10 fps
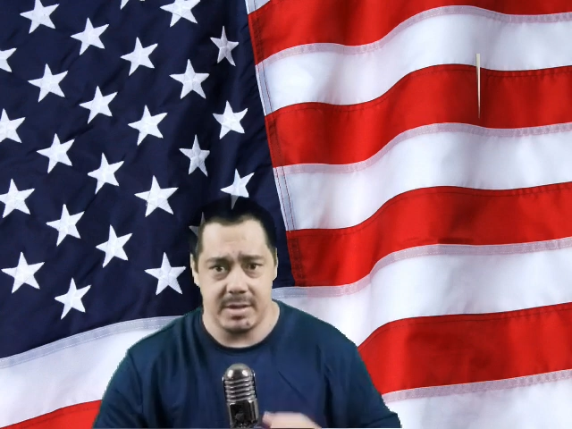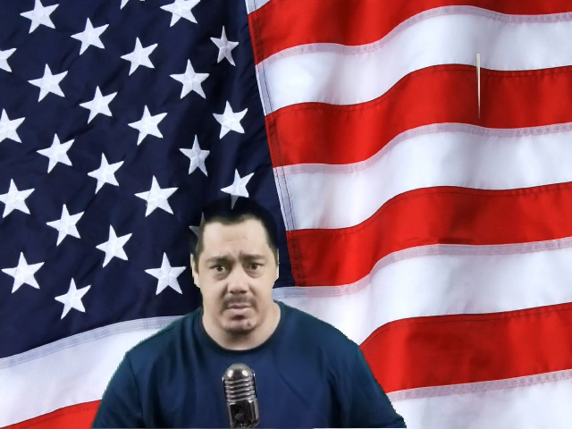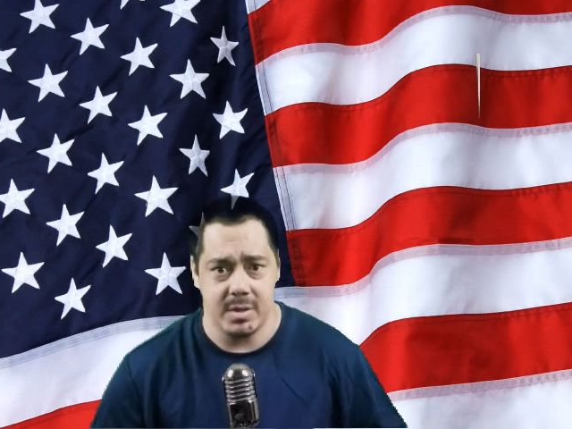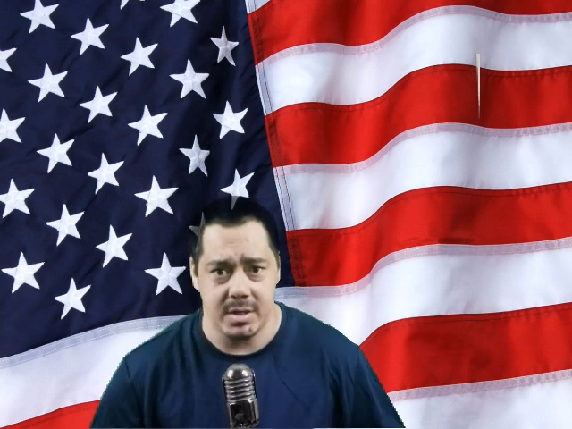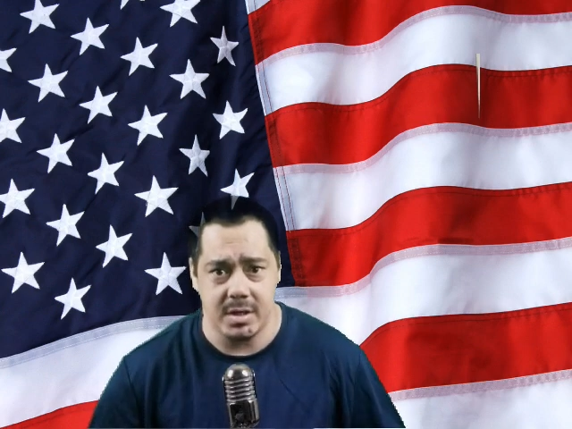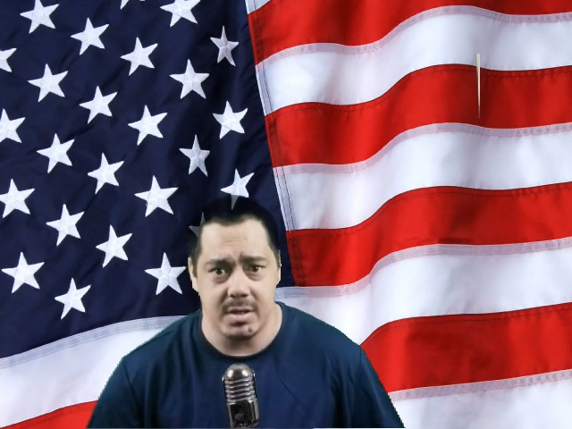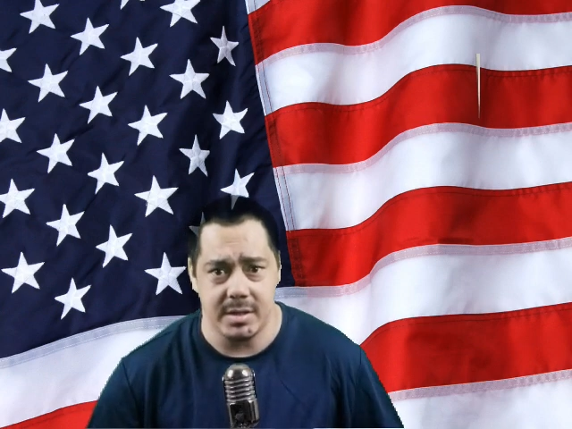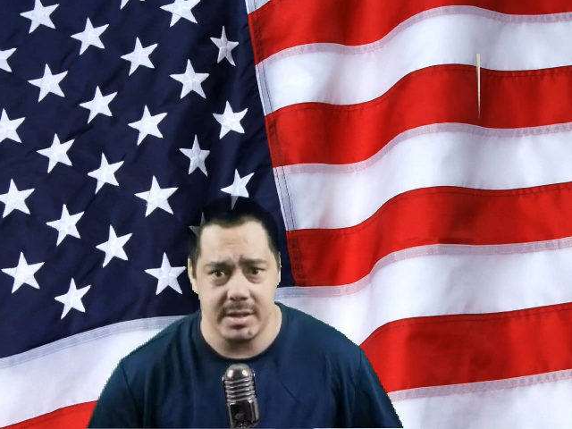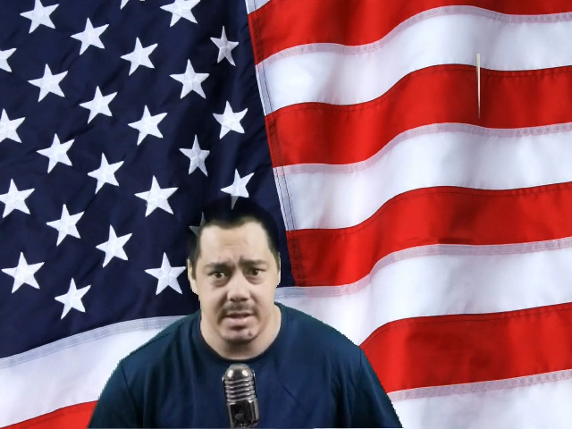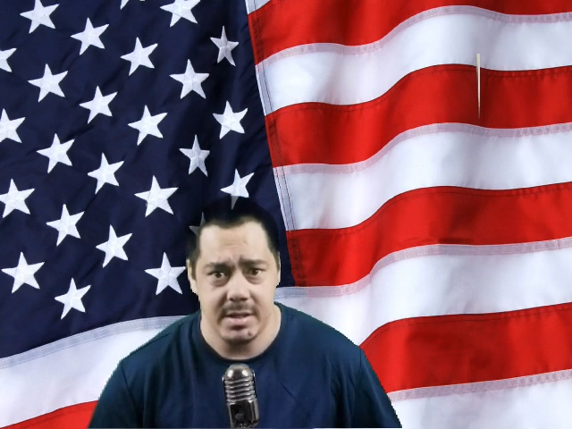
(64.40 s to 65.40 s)
they want to call
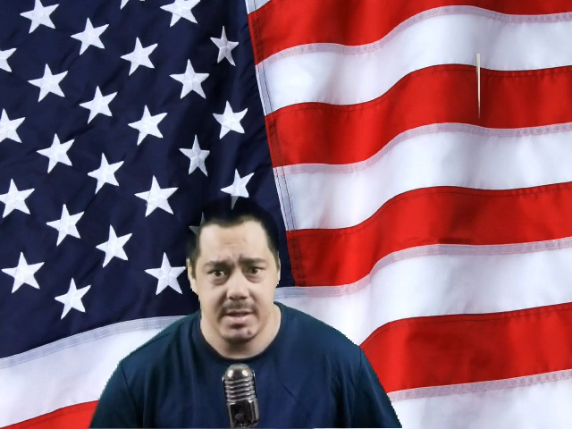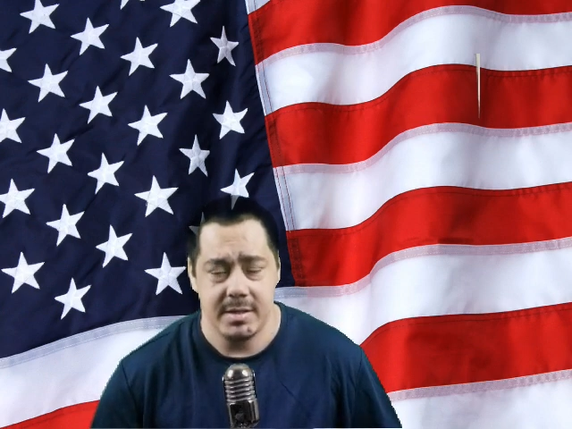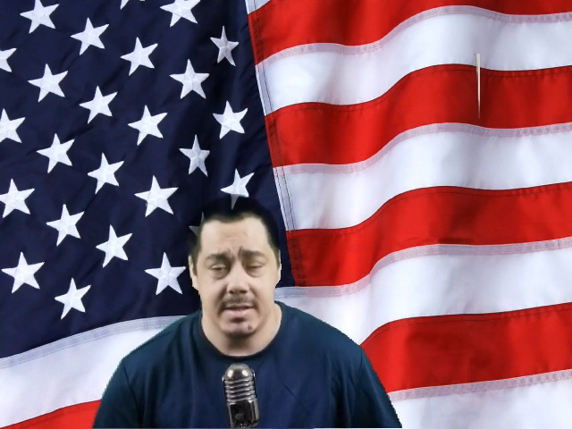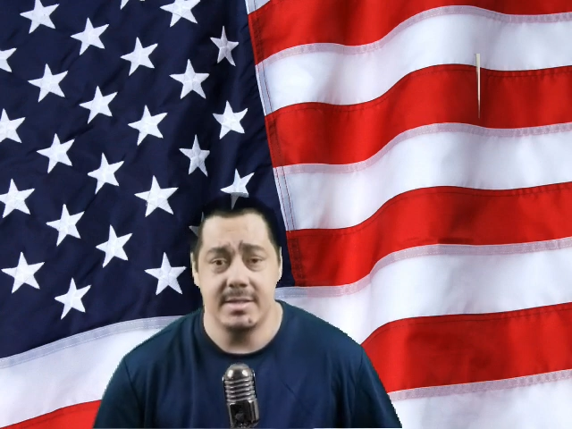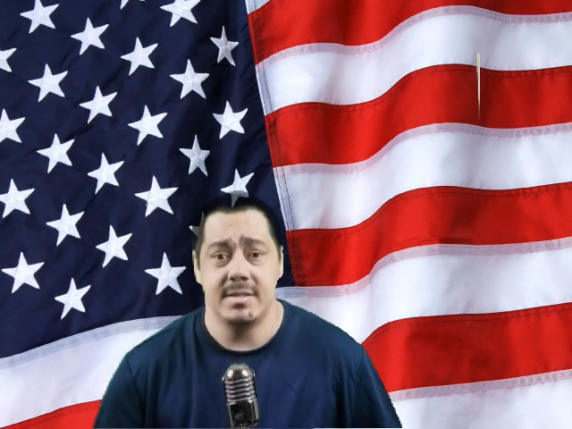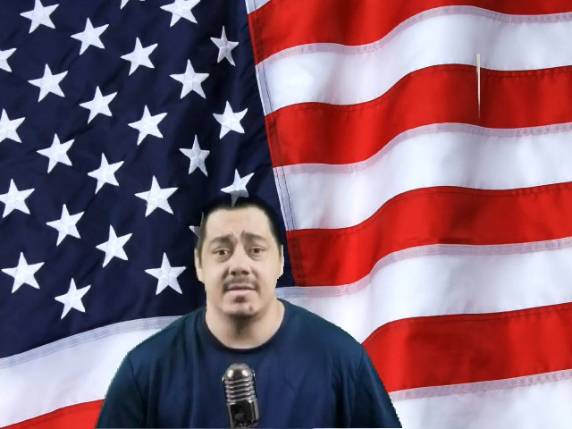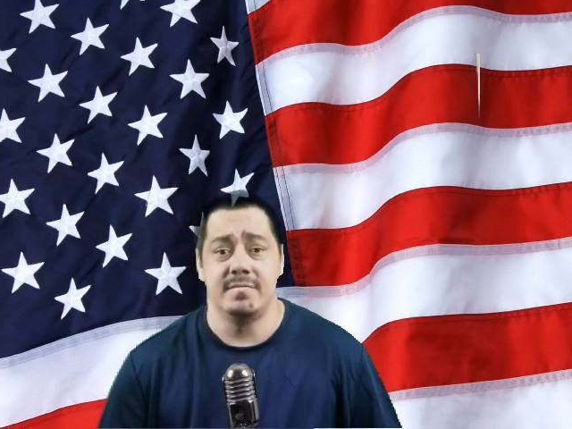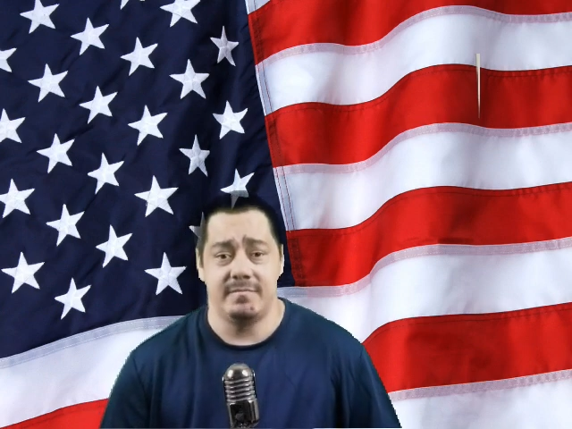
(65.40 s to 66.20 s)
it. This is